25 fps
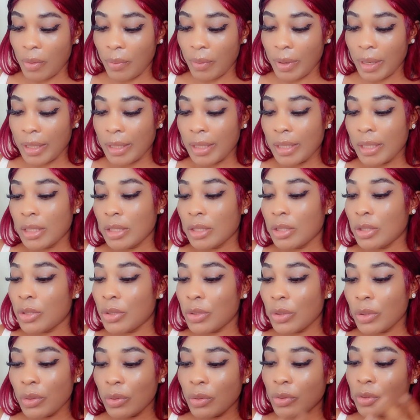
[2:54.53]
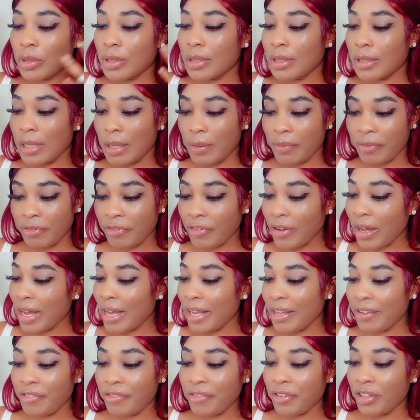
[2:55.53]
All right, so step
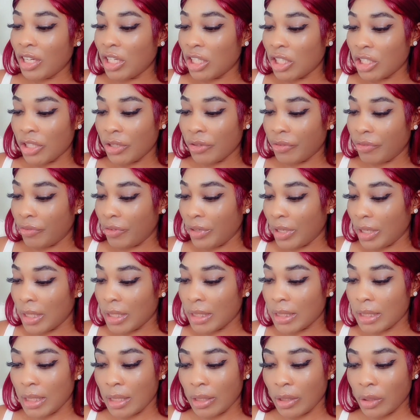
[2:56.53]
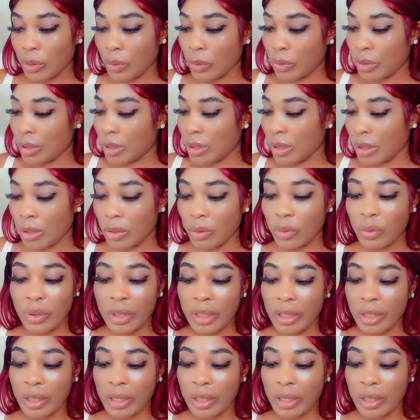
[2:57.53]
5, finish your face and conceal.